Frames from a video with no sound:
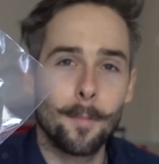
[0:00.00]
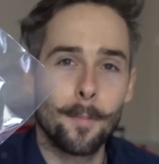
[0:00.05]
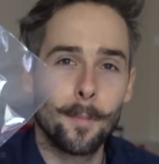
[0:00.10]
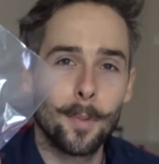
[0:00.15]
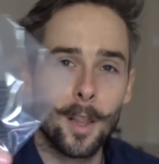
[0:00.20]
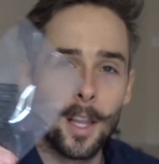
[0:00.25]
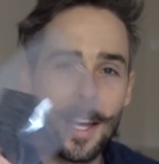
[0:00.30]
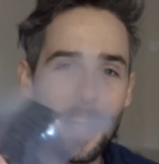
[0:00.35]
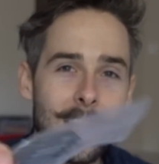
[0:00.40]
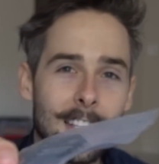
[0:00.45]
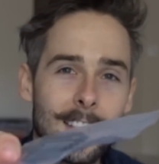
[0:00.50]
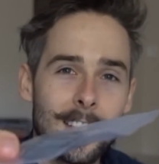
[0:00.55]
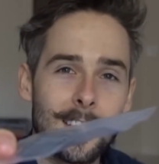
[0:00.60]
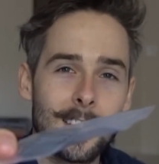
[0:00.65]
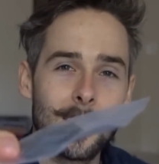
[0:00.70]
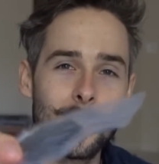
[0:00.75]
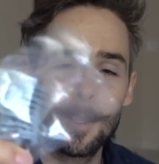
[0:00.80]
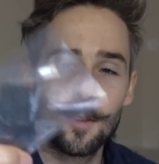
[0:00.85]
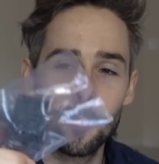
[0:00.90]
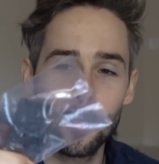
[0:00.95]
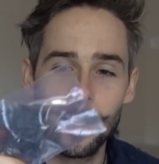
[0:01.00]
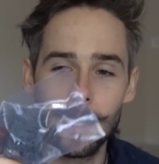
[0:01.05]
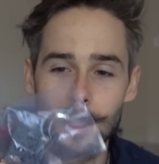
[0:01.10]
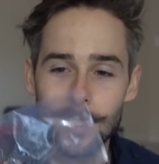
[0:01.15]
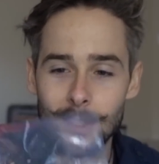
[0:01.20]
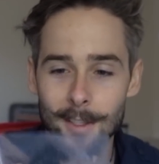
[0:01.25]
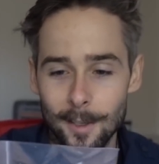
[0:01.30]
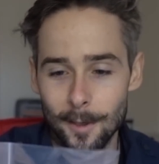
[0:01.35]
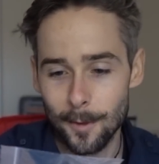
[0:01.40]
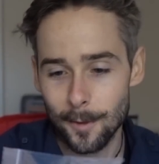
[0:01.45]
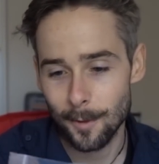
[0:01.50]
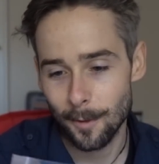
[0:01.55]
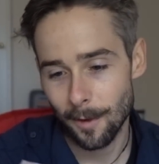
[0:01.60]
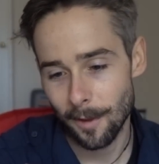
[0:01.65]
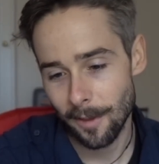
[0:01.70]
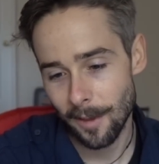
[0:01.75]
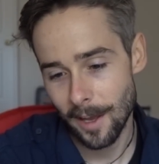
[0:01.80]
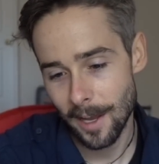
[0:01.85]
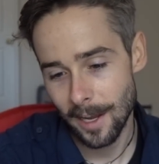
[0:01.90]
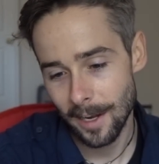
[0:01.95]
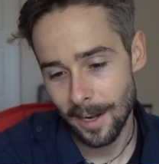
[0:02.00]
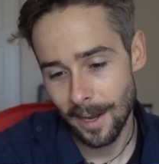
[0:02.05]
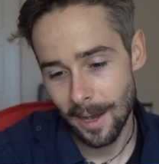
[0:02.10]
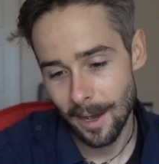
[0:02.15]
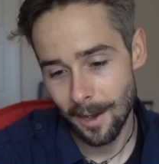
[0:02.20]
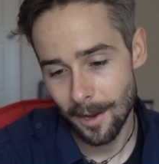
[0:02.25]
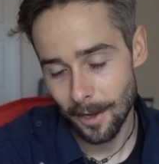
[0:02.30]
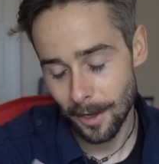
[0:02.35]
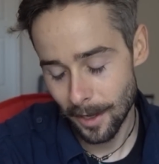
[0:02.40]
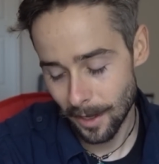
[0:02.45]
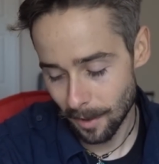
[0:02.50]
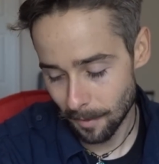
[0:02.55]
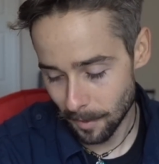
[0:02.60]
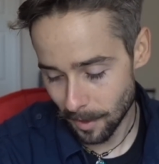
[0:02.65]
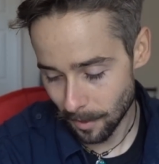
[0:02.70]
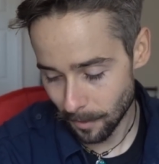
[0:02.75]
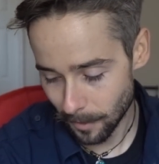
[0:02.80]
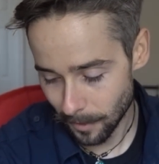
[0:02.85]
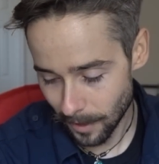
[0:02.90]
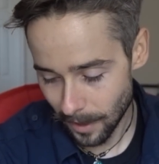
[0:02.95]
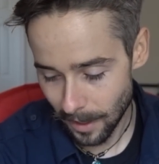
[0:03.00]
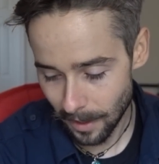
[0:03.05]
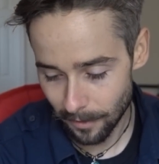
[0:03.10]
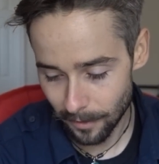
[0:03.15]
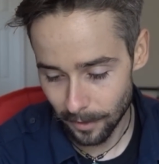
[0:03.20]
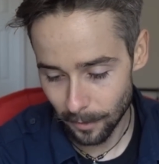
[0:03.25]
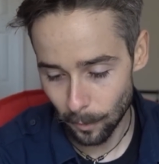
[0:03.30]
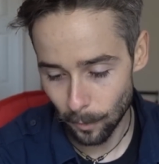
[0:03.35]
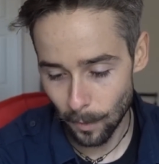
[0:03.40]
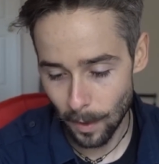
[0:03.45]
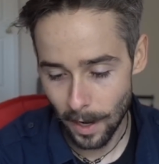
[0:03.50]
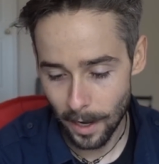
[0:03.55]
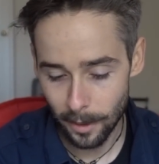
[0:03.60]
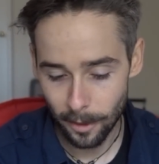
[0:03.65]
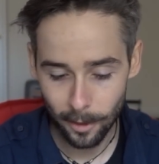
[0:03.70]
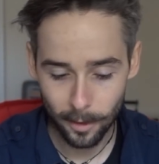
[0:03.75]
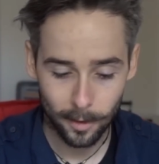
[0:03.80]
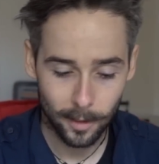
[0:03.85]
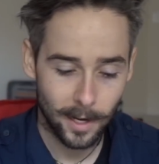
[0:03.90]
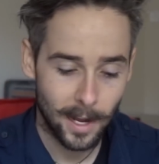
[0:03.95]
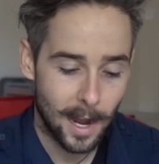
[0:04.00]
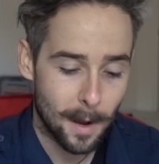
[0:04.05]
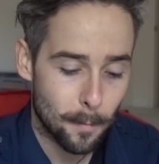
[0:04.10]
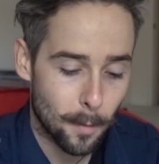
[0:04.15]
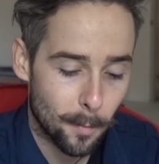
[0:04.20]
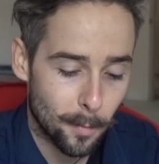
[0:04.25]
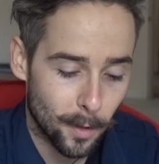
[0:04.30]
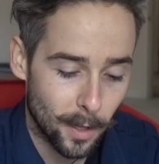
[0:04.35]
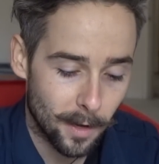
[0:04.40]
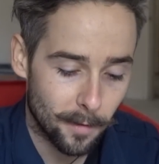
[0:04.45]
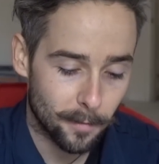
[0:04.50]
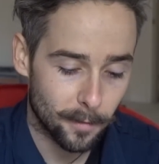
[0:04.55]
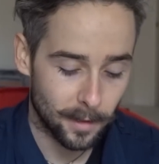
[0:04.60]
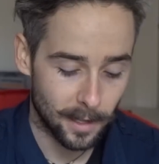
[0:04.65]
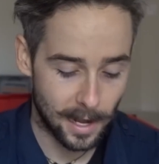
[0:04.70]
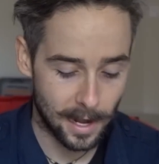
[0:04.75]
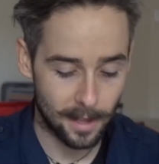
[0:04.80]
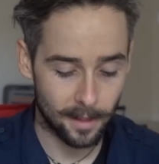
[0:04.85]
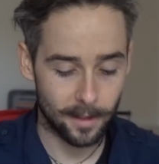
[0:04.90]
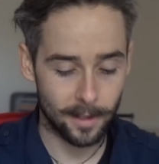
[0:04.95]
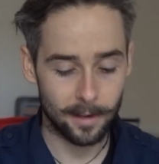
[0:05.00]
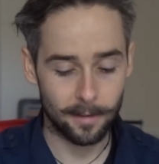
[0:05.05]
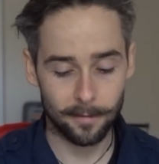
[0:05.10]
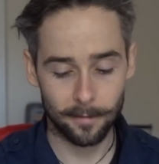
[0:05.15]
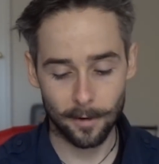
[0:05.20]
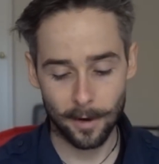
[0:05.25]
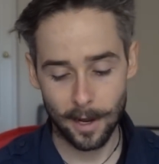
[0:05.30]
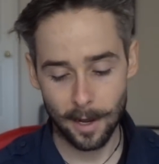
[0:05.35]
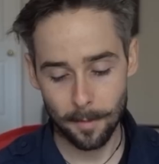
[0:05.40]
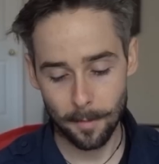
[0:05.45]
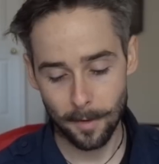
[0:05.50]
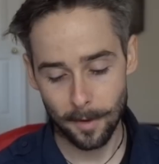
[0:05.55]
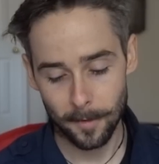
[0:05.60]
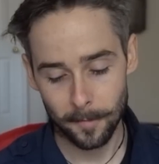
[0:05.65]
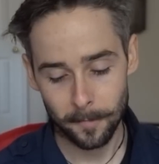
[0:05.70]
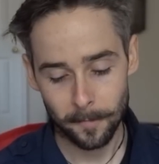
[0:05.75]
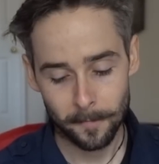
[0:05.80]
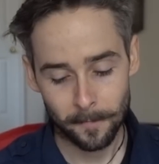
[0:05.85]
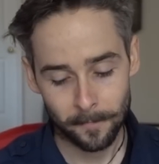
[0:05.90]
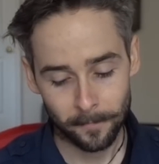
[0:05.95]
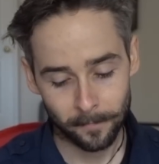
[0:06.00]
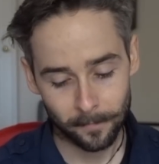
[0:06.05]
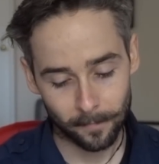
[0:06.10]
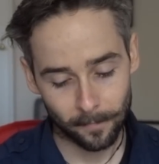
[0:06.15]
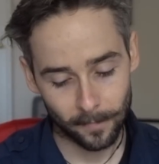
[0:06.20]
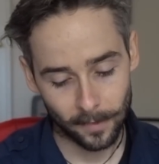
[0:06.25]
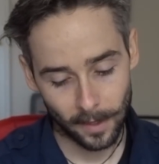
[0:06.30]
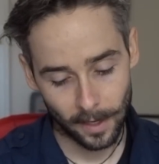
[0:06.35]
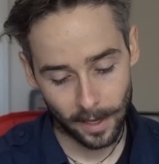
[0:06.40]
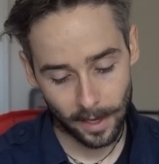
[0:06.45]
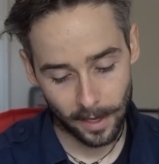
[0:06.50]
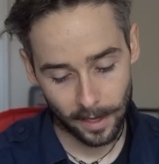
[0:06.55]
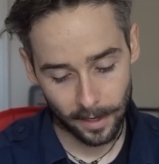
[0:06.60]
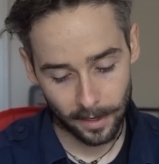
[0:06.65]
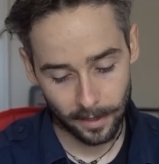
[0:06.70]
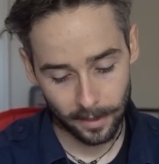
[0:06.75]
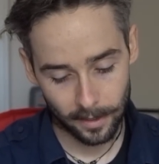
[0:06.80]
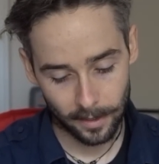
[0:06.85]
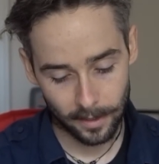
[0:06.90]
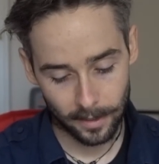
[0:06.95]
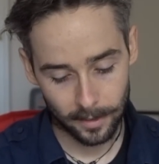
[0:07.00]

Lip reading: plates because those are a thing now. You got to be able to have a wider camera plate for the Alien frame. And